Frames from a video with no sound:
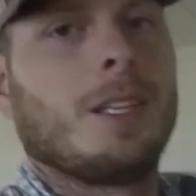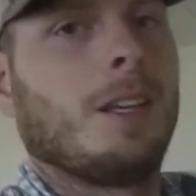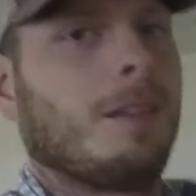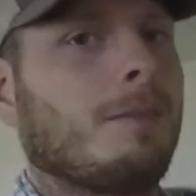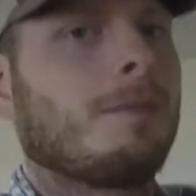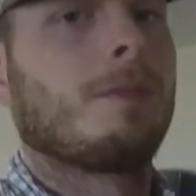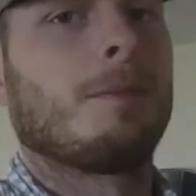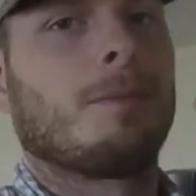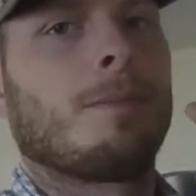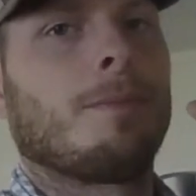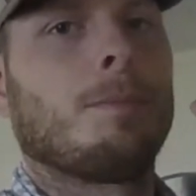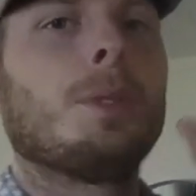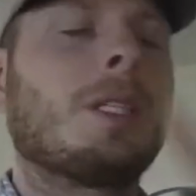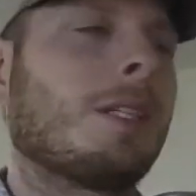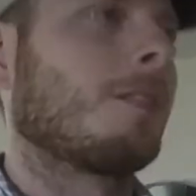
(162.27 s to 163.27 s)
again
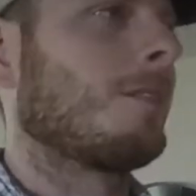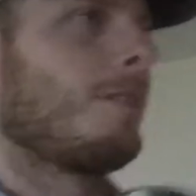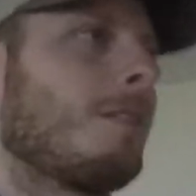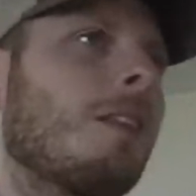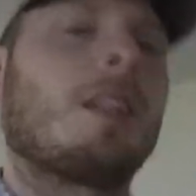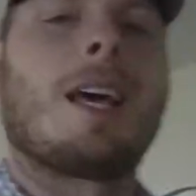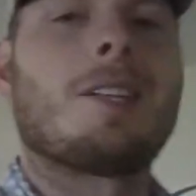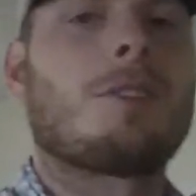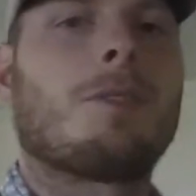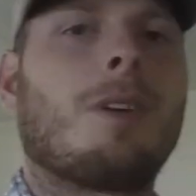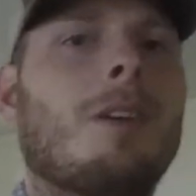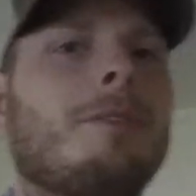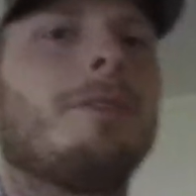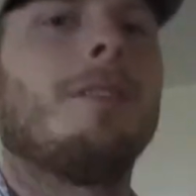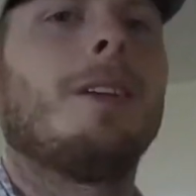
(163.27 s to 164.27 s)
because the lights are
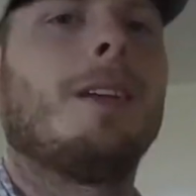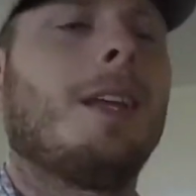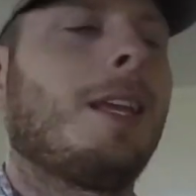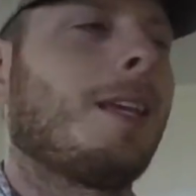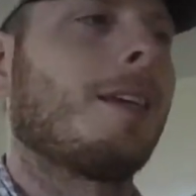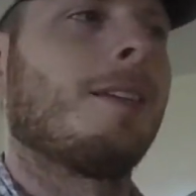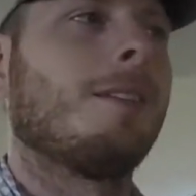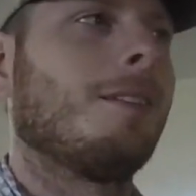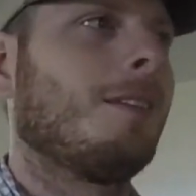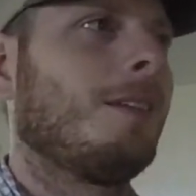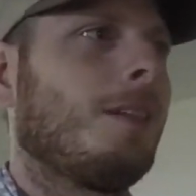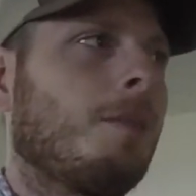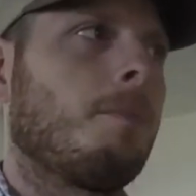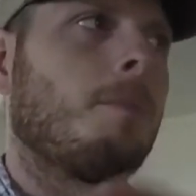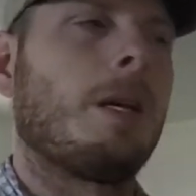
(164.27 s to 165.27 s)
off and
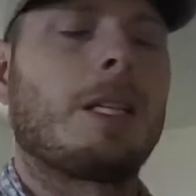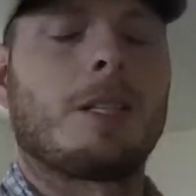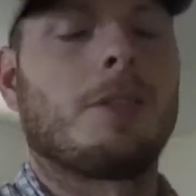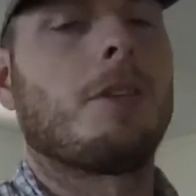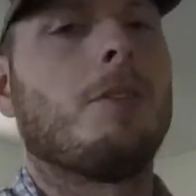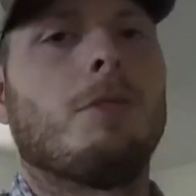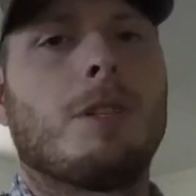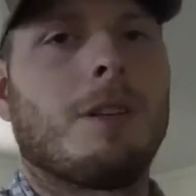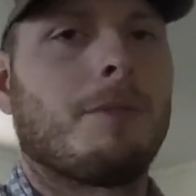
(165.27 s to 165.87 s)
it makes a huge